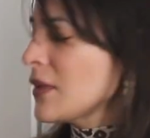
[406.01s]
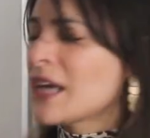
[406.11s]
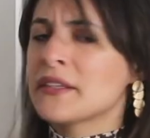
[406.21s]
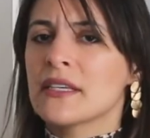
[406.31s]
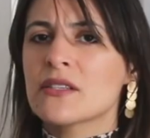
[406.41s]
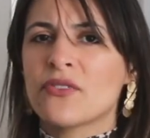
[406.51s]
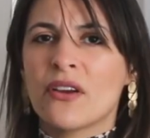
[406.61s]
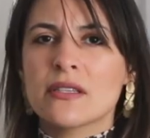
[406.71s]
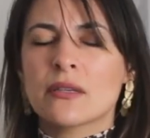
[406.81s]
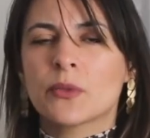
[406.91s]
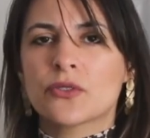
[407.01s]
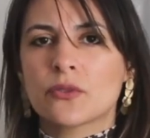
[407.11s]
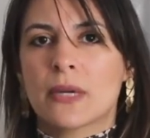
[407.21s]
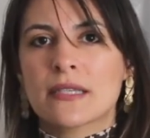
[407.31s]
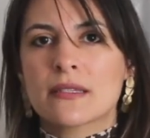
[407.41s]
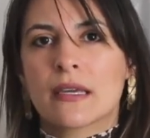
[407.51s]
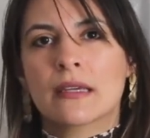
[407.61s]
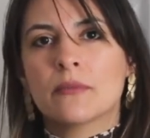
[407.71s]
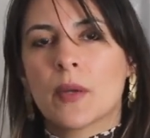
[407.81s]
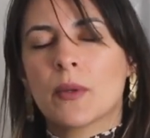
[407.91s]
I think it's very similar to my
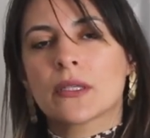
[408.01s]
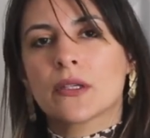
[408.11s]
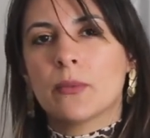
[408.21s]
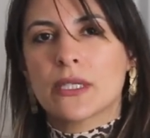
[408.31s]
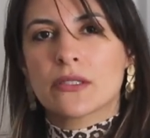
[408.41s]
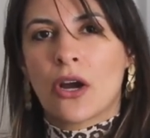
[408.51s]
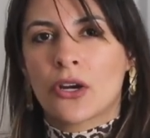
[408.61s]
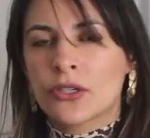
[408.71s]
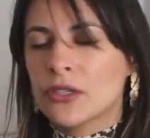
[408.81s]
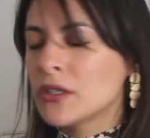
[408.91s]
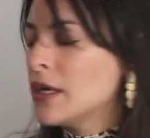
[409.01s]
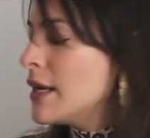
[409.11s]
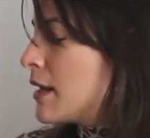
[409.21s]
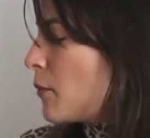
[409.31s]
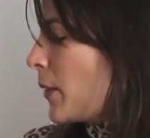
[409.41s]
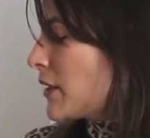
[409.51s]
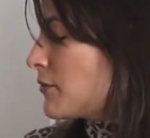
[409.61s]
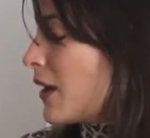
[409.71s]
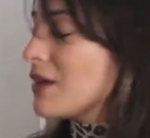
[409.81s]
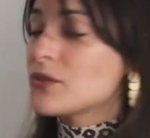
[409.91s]
skin, maybe a little bit darker. But
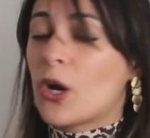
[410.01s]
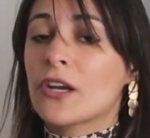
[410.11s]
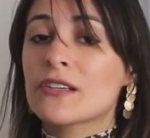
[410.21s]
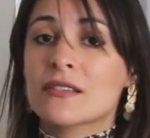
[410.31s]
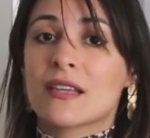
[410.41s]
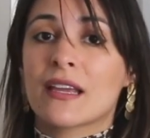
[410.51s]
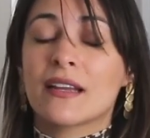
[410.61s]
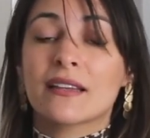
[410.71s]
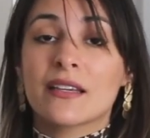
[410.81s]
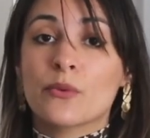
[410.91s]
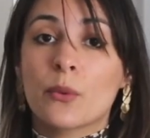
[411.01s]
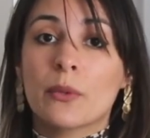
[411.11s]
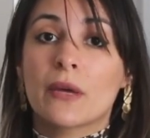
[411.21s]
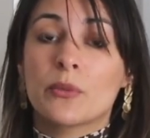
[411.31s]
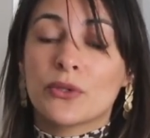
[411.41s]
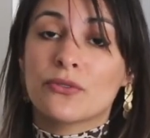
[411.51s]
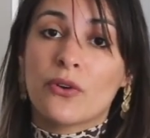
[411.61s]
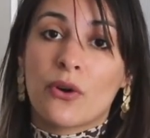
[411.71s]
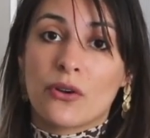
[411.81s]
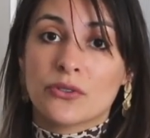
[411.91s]
if you have darker skin, I think it would be a
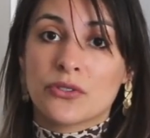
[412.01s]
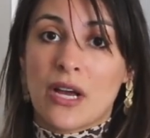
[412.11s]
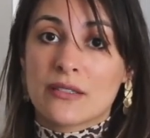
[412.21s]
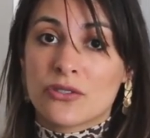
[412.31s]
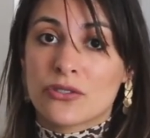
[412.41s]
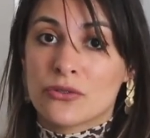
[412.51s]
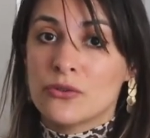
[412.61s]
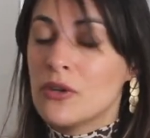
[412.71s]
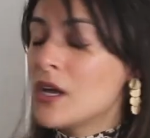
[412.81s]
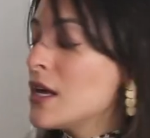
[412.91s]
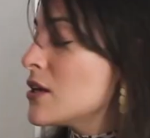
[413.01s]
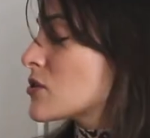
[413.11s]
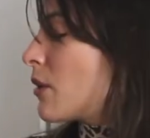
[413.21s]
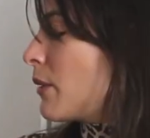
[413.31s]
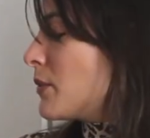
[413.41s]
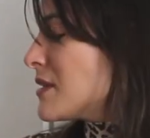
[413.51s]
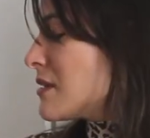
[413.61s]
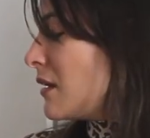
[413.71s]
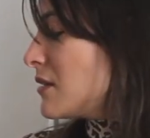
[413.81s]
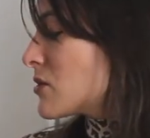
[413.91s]
beautiful contrast too. So I would
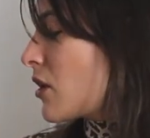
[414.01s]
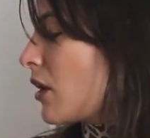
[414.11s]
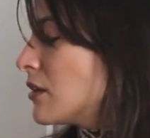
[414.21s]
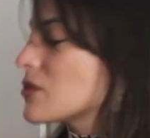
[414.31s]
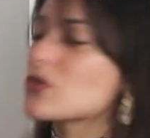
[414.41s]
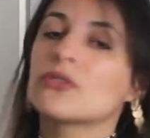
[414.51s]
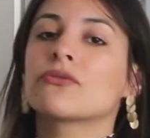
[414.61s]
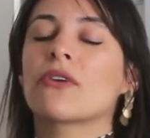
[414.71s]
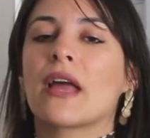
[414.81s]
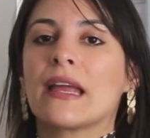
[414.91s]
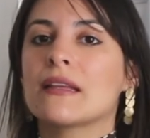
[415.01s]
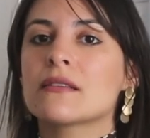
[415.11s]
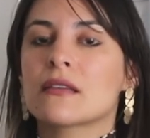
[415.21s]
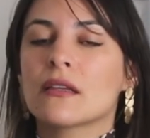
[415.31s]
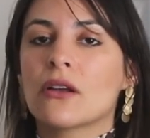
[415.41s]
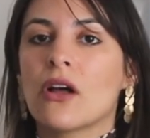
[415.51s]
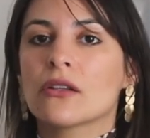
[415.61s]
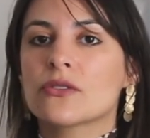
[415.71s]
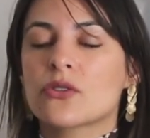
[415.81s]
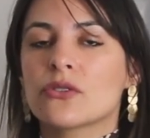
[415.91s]
say this color is good for any skin
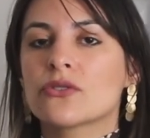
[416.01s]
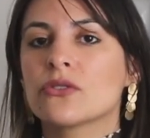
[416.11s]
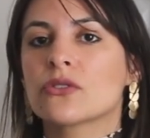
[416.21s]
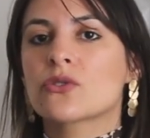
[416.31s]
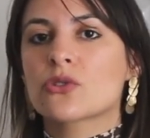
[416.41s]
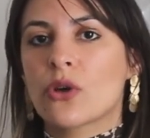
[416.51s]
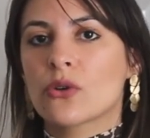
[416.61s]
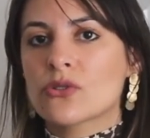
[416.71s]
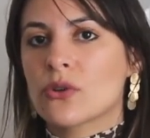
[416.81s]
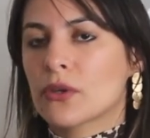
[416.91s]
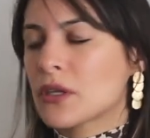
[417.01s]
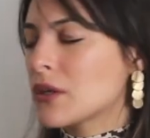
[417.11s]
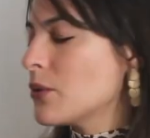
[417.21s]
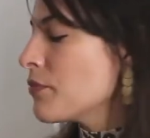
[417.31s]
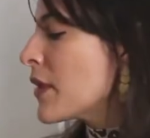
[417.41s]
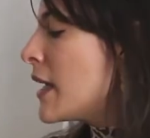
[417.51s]
color. It's going to look so, so cute.